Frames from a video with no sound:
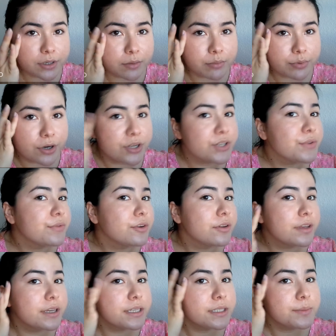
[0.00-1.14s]
a brush for
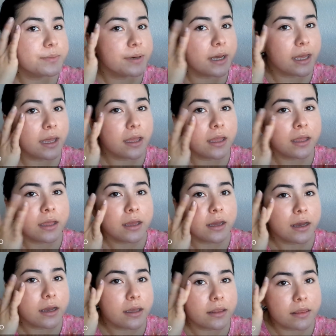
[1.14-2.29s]
this, but
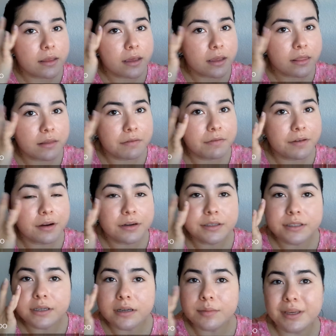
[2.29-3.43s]
I think the finger is
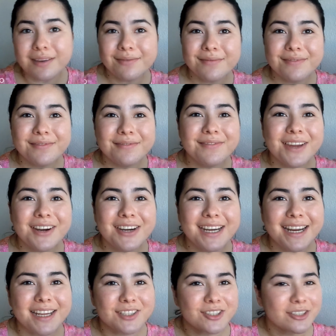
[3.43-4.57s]
gonna be very
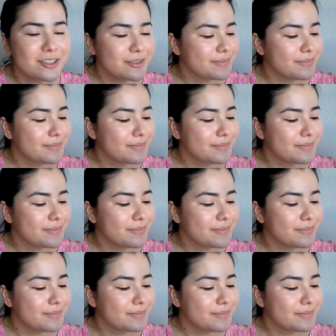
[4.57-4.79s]
natural.